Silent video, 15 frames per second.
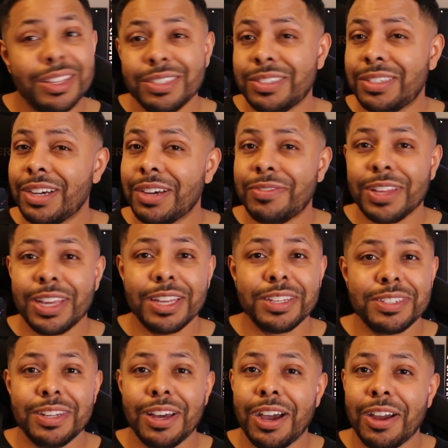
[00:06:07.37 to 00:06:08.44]
It's tough to get
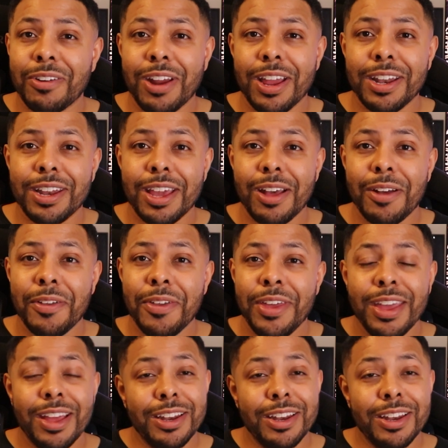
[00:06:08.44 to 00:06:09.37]
stock right now.